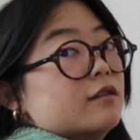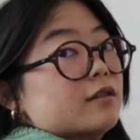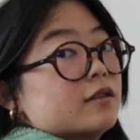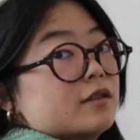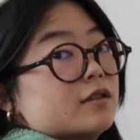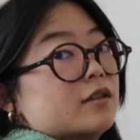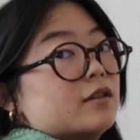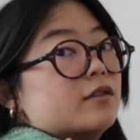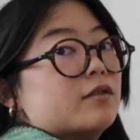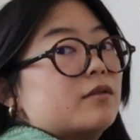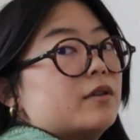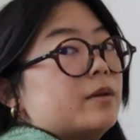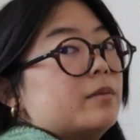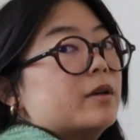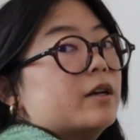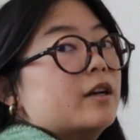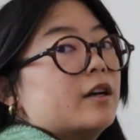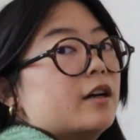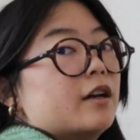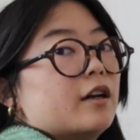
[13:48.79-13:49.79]
Goes all the way
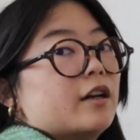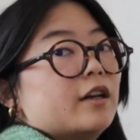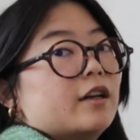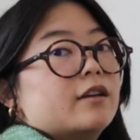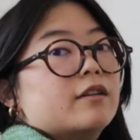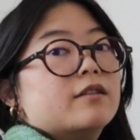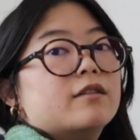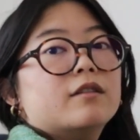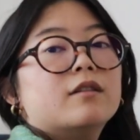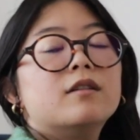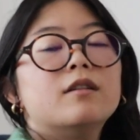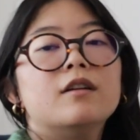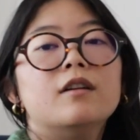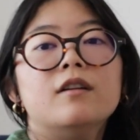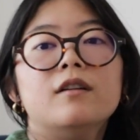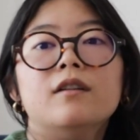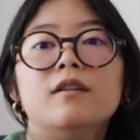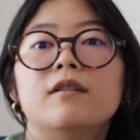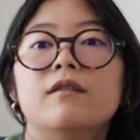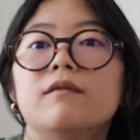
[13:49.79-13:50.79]
behind.
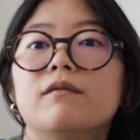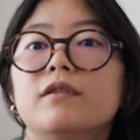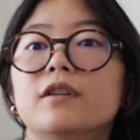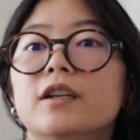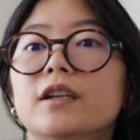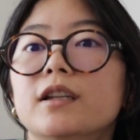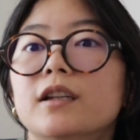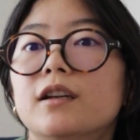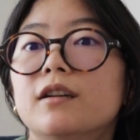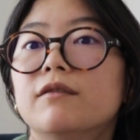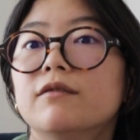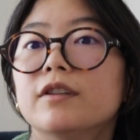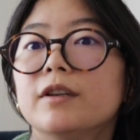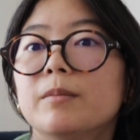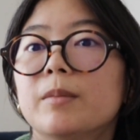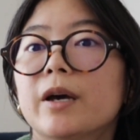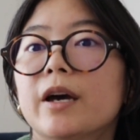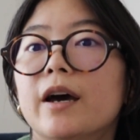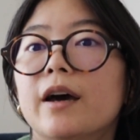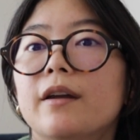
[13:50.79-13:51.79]
Very
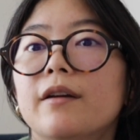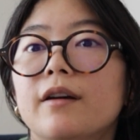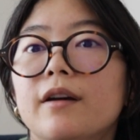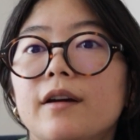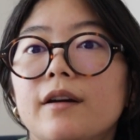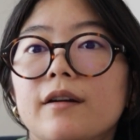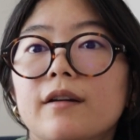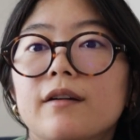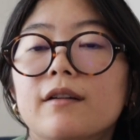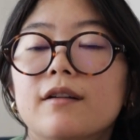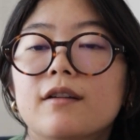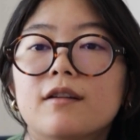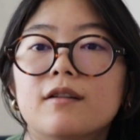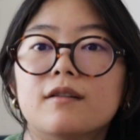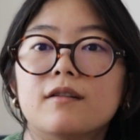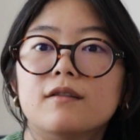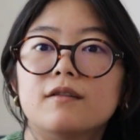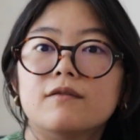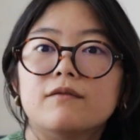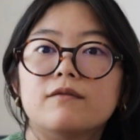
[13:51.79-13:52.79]
lovely pattern.
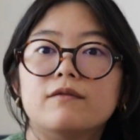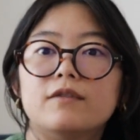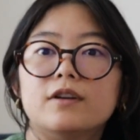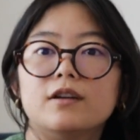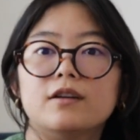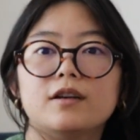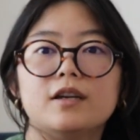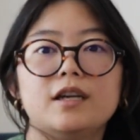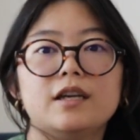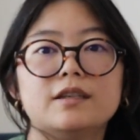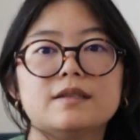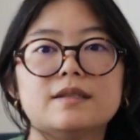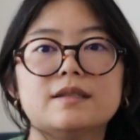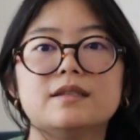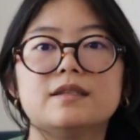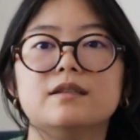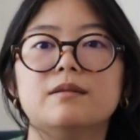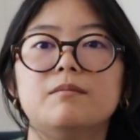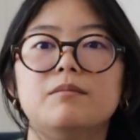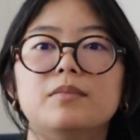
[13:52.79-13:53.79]
Very
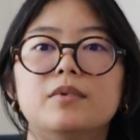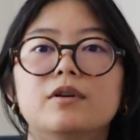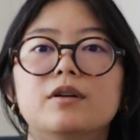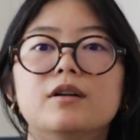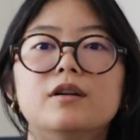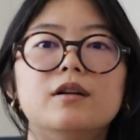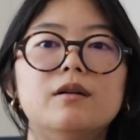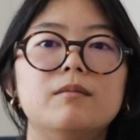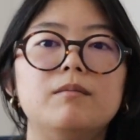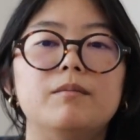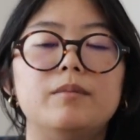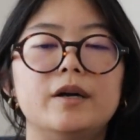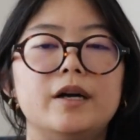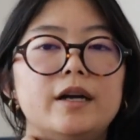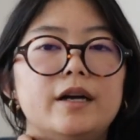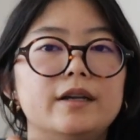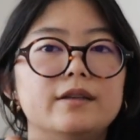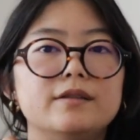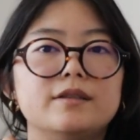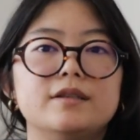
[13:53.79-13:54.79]
simple,
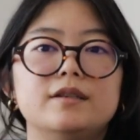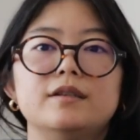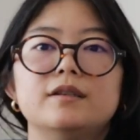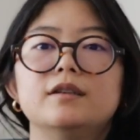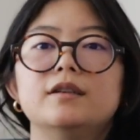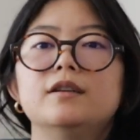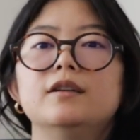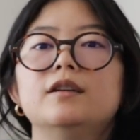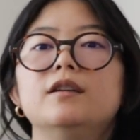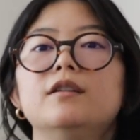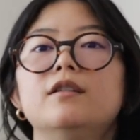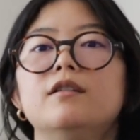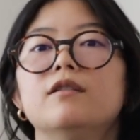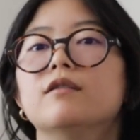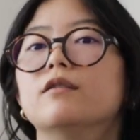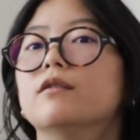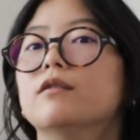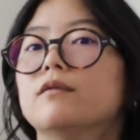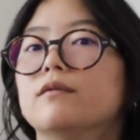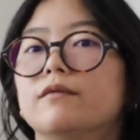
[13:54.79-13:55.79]
but
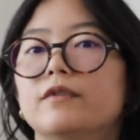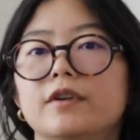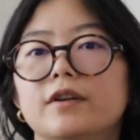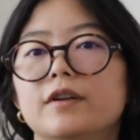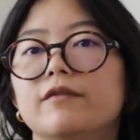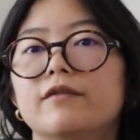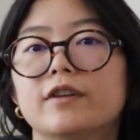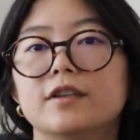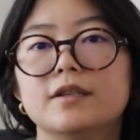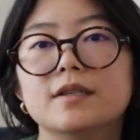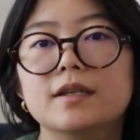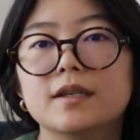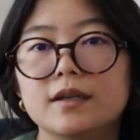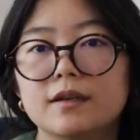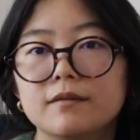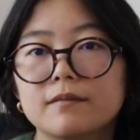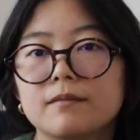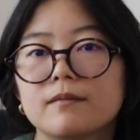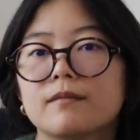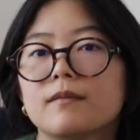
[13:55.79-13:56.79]
very fun to
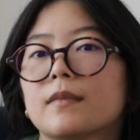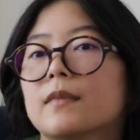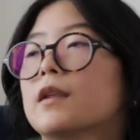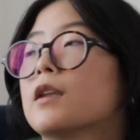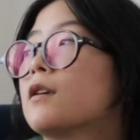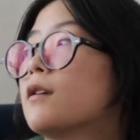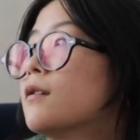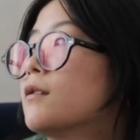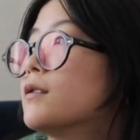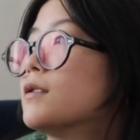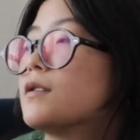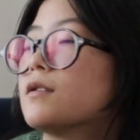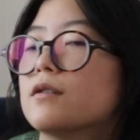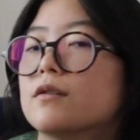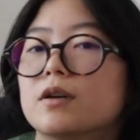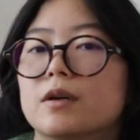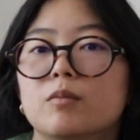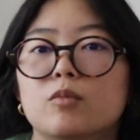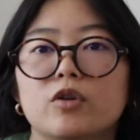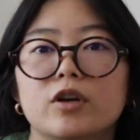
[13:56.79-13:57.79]
knit.
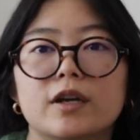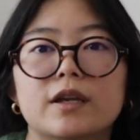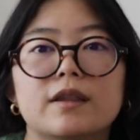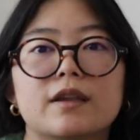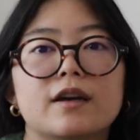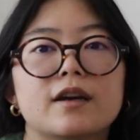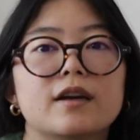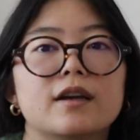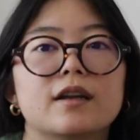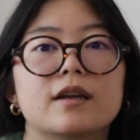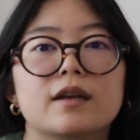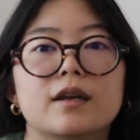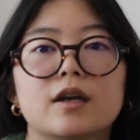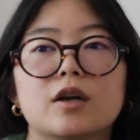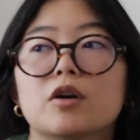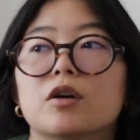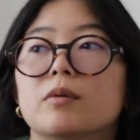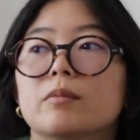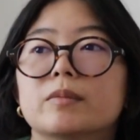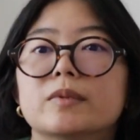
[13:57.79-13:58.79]
So I'm wearing that, and
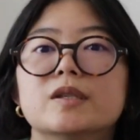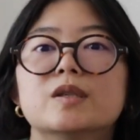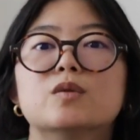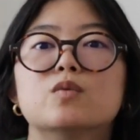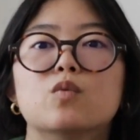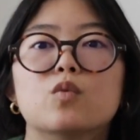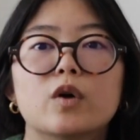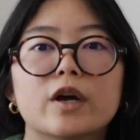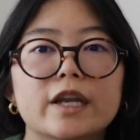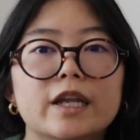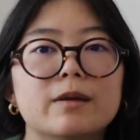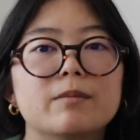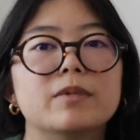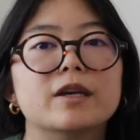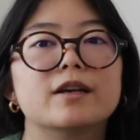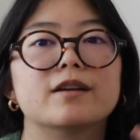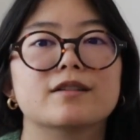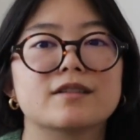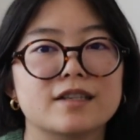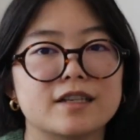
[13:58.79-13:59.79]
now I'm sweating
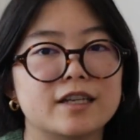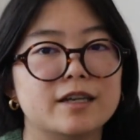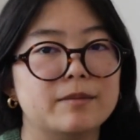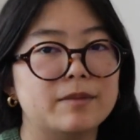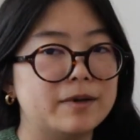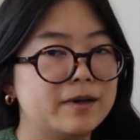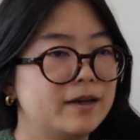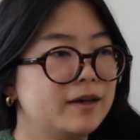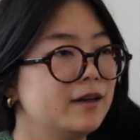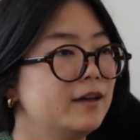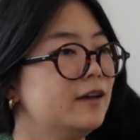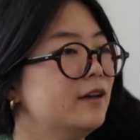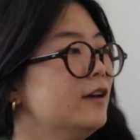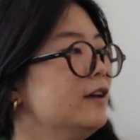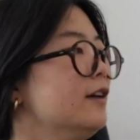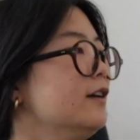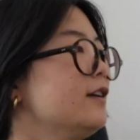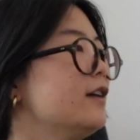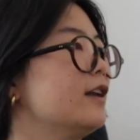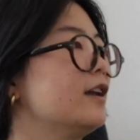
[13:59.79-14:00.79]
because I keep
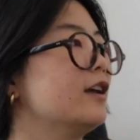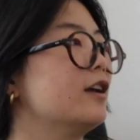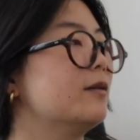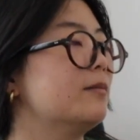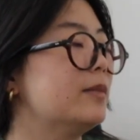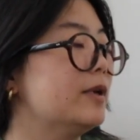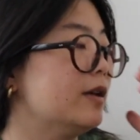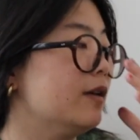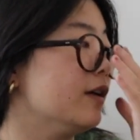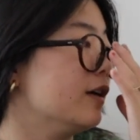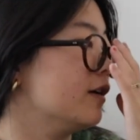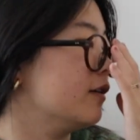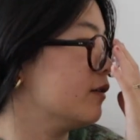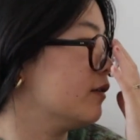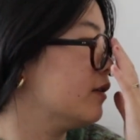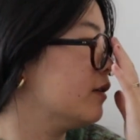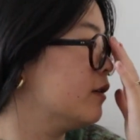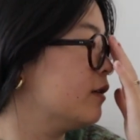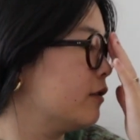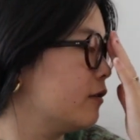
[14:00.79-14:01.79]
getting up and
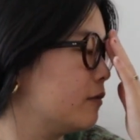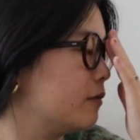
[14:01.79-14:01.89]
down.